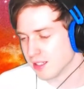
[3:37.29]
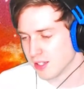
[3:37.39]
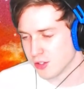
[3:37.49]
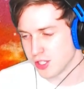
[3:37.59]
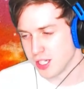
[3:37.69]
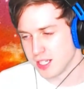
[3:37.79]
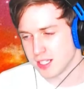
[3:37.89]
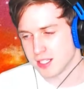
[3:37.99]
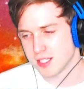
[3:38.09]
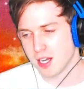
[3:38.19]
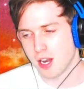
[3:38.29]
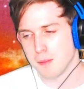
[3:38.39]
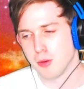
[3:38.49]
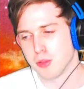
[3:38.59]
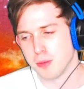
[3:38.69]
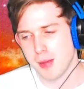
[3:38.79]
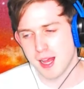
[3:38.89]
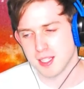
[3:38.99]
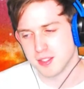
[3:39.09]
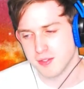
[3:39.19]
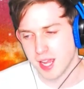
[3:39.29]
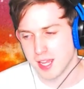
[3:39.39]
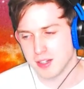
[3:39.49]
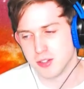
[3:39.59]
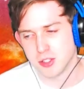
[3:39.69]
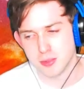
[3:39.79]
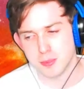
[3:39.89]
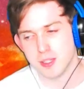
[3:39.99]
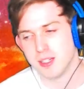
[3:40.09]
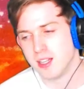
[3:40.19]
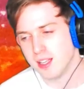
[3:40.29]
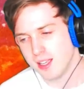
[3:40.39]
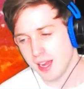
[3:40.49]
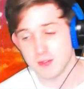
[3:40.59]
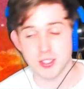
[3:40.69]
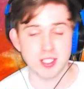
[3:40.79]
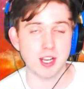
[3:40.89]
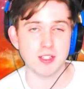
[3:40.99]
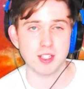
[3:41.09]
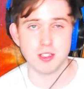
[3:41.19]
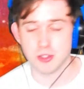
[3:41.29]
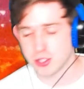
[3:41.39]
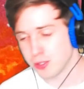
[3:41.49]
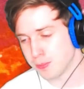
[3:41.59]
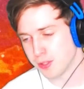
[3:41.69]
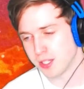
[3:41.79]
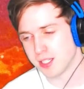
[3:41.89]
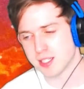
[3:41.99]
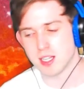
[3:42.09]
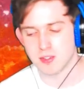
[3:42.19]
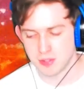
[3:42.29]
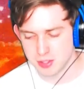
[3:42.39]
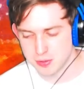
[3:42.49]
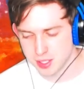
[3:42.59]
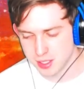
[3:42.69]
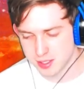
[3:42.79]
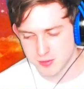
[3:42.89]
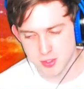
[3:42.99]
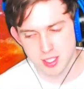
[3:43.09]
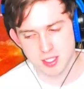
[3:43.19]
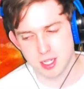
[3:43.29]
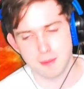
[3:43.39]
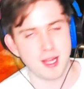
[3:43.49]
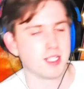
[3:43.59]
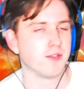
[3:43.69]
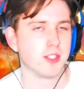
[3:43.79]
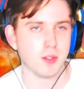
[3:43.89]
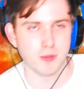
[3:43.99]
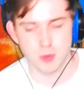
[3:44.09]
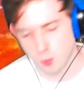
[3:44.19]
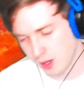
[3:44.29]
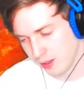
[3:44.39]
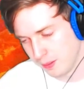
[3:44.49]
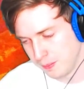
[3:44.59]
She can stun on both her passive and her super. And if she stuns on her super, then it stuns for 2 turns. If she stuns on her passive, it's only for 1.